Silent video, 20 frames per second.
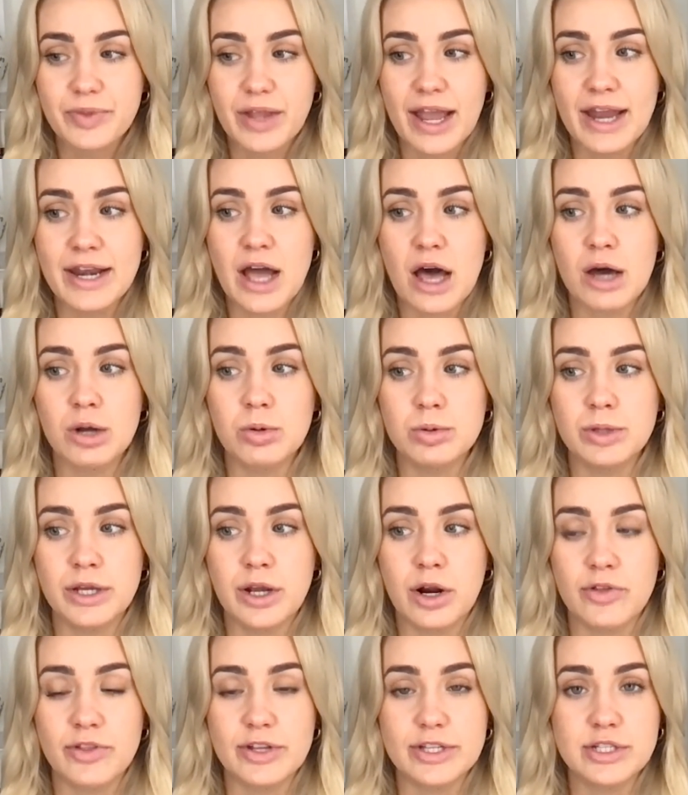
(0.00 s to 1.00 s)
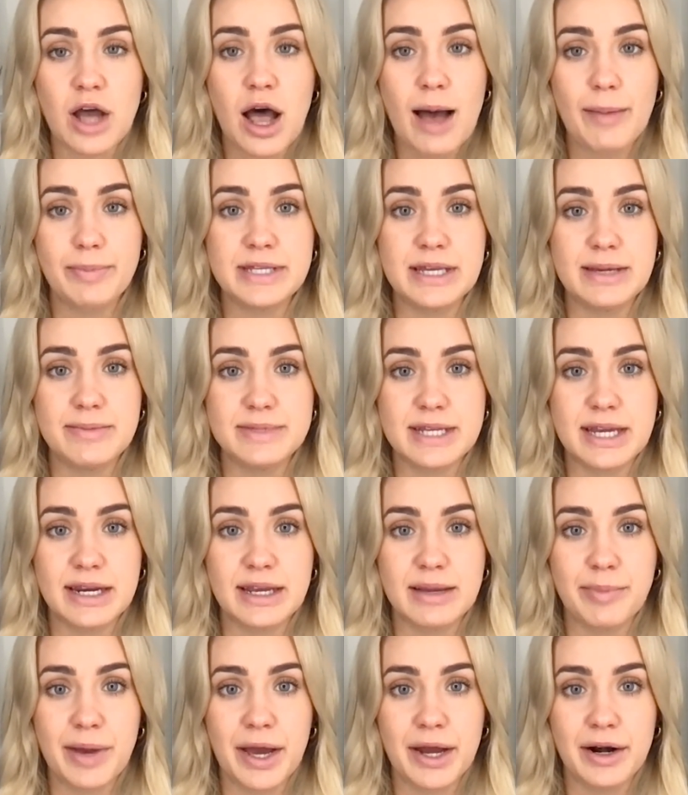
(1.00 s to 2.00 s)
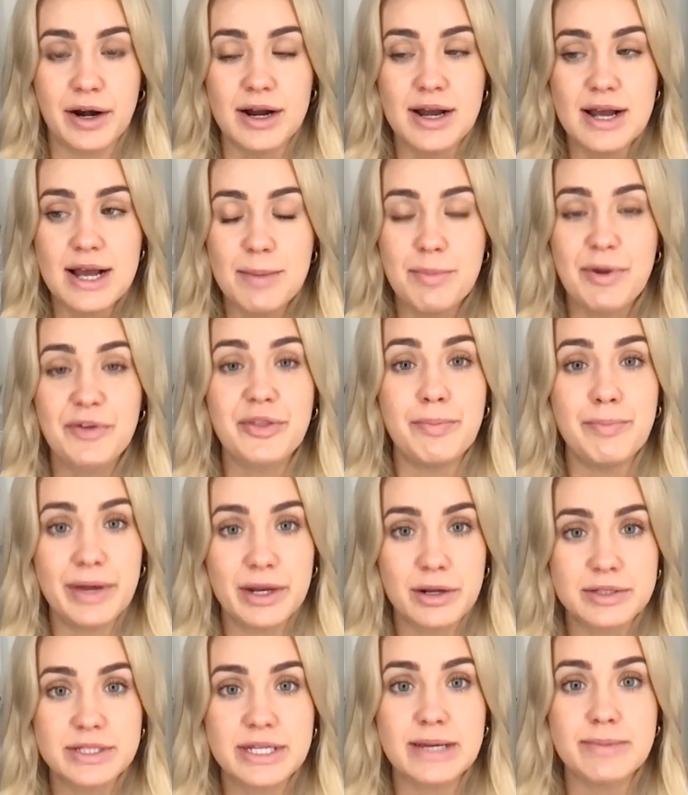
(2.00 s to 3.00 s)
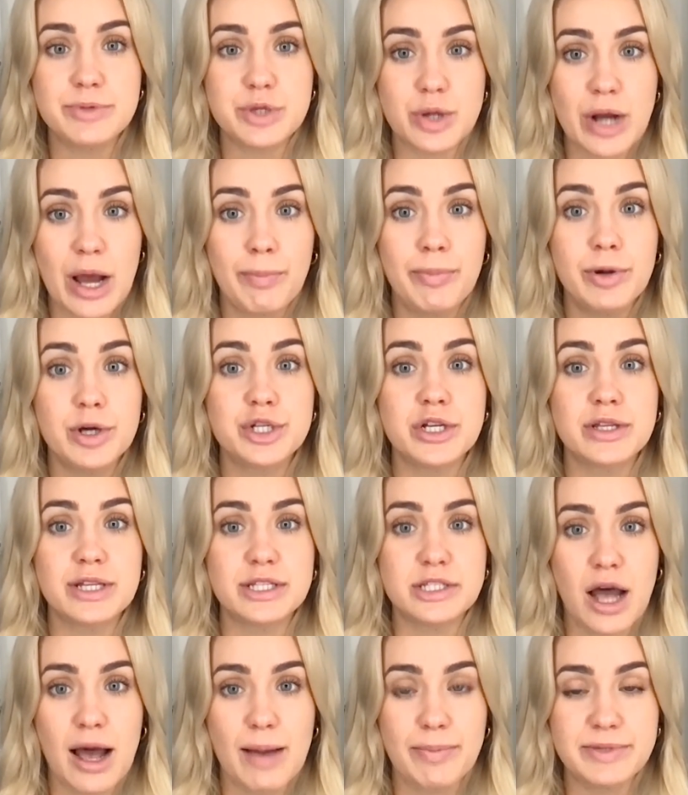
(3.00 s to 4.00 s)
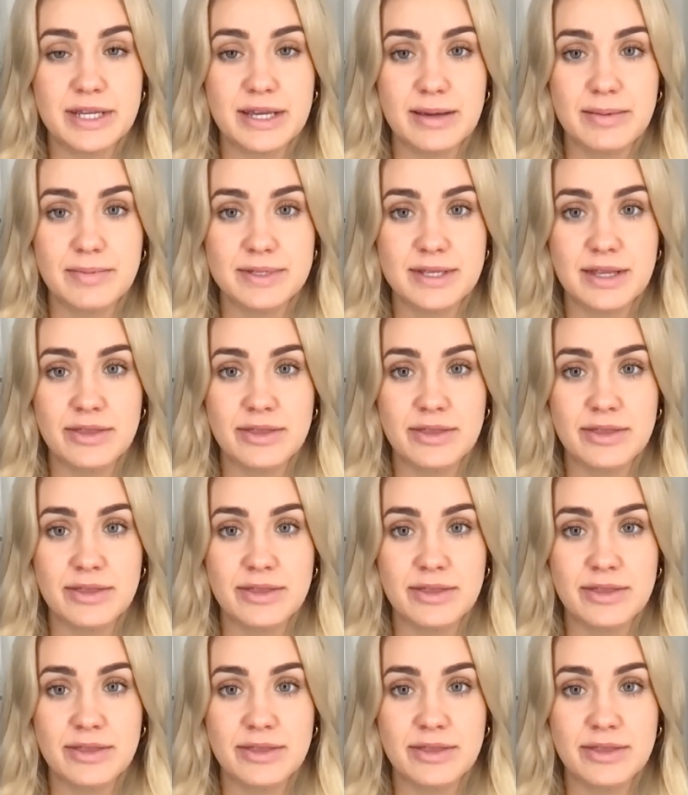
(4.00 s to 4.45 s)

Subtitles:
And not only are the top teams getting better, but the middle teams are now pushing the top teams.